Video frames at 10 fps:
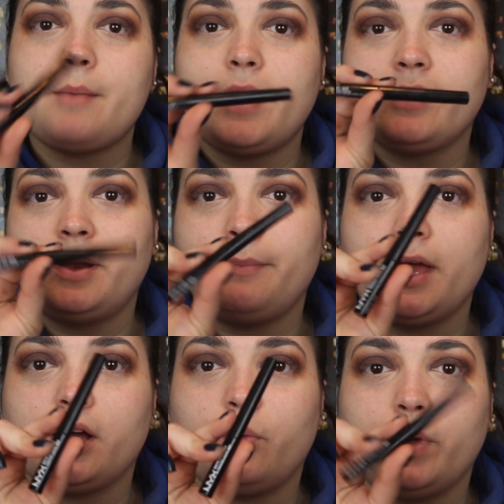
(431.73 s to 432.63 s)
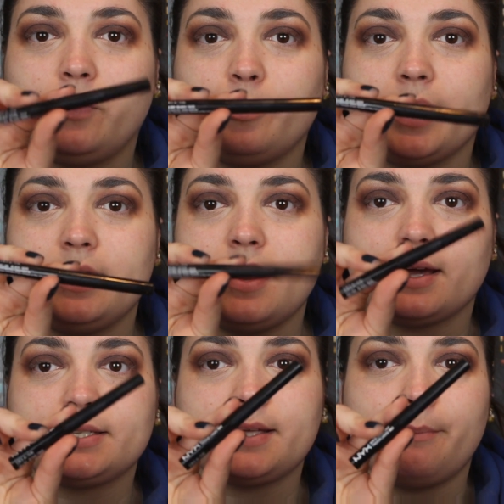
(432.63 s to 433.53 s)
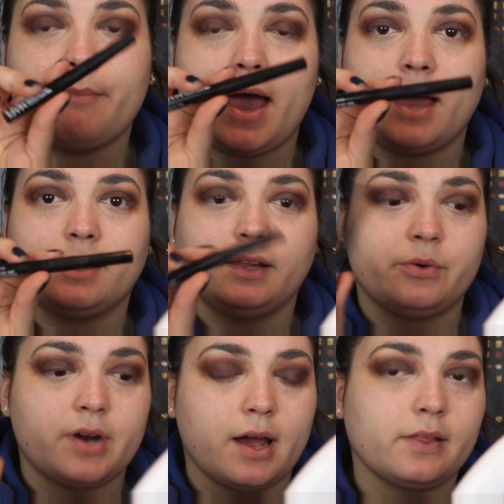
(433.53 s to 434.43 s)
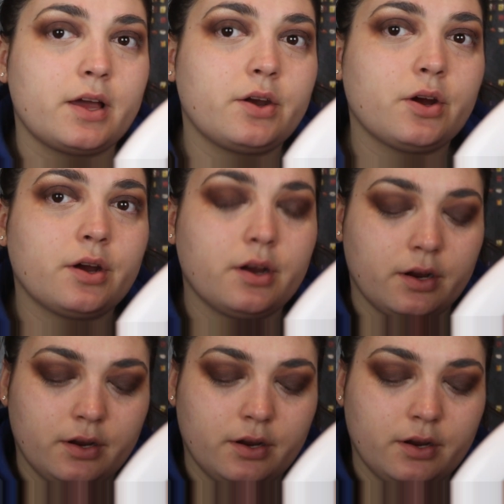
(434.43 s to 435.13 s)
I'm now going to make a wing with my NYX Matte Liquid Eyeliner.